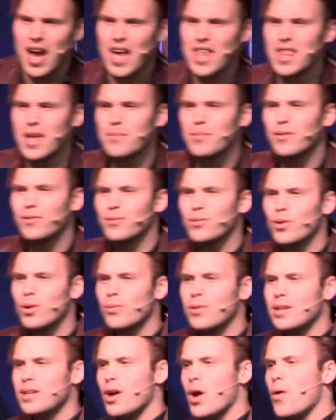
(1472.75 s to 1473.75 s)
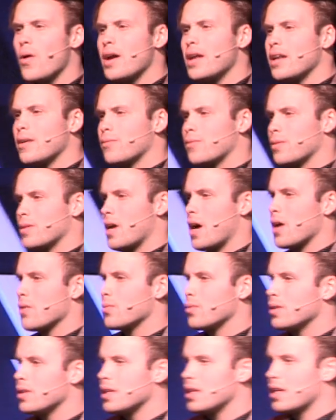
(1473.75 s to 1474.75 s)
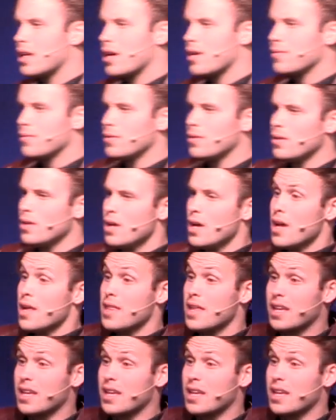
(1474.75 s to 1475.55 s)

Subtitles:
And then before we know it, if we're not really careful,